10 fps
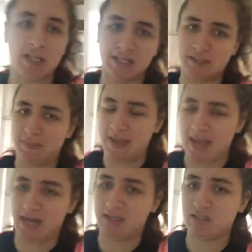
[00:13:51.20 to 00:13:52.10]
as it's
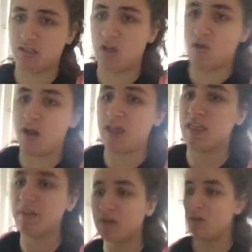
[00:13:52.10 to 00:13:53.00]
been, so I
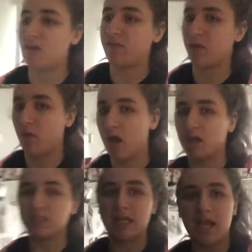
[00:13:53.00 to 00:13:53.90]
think I'm gonna go for a
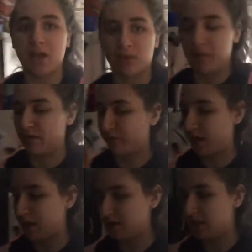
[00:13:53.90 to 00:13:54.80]
walk today with my
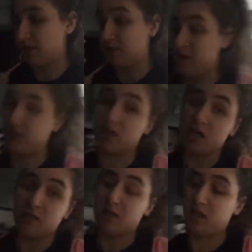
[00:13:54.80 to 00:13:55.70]
friend. And if she doesn't
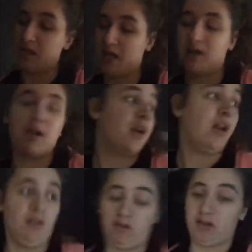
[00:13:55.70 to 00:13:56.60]
come, then
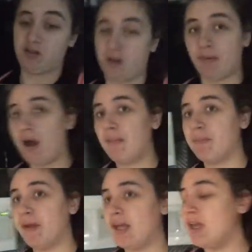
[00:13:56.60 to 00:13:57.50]
that's her
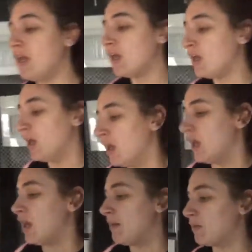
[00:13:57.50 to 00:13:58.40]
problem, but
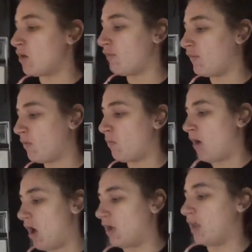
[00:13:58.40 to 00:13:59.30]
I'm gonna go for a
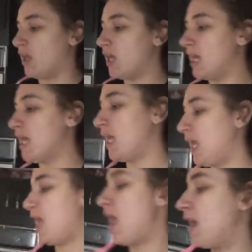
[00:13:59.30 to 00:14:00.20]
walk
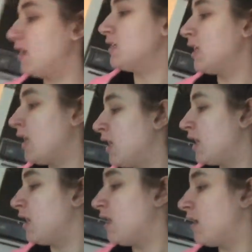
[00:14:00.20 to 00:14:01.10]
and
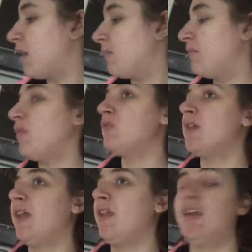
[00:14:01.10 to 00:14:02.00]
I'm most
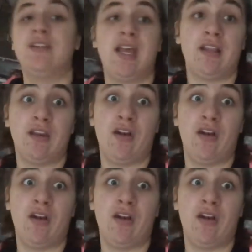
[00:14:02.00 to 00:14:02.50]
likely gonna take the